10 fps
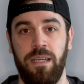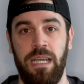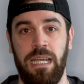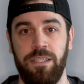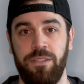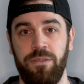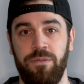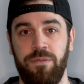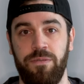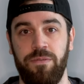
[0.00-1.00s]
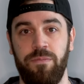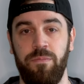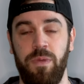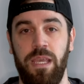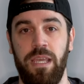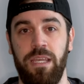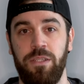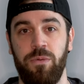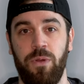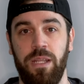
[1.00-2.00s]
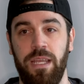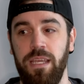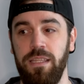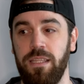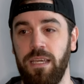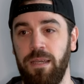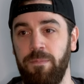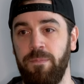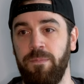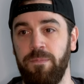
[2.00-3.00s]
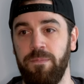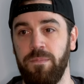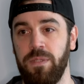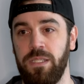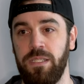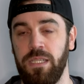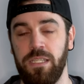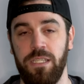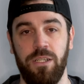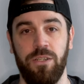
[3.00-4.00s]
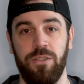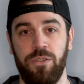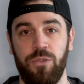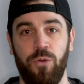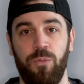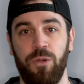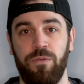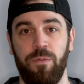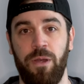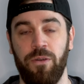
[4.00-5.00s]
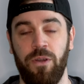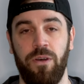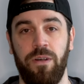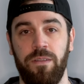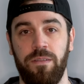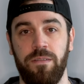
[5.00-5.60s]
as of May 28th, I'm 6 years sober from alcohol.